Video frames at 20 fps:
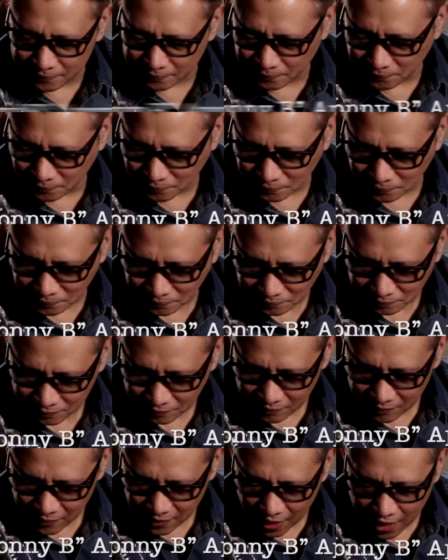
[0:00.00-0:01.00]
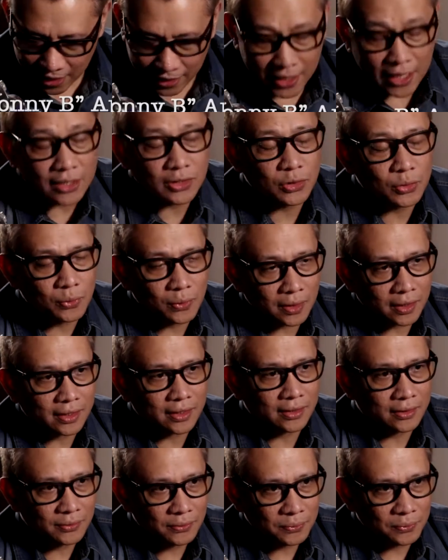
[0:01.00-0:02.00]
special? I got to
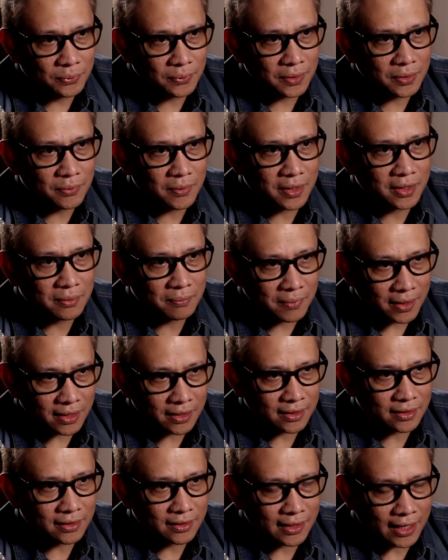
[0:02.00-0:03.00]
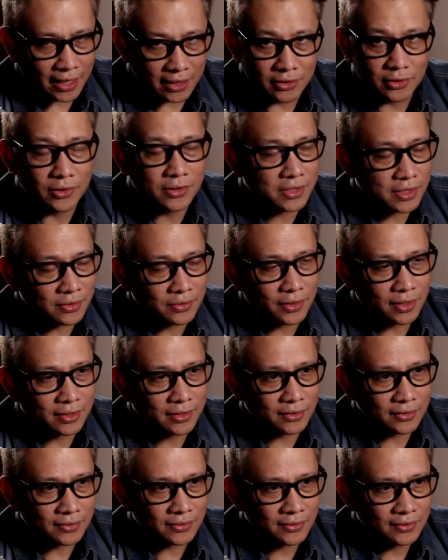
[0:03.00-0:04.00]
work with one of my idols in
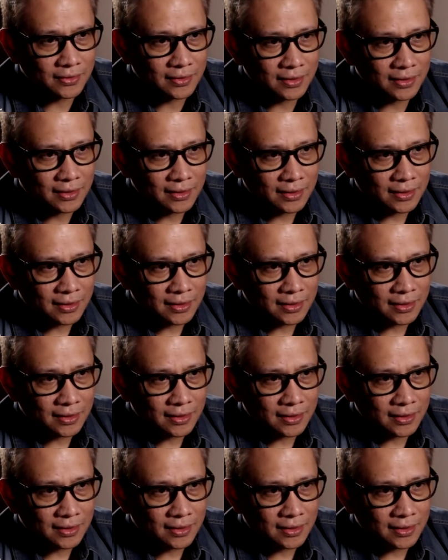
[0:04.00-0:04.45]
radio. Mm -hmm.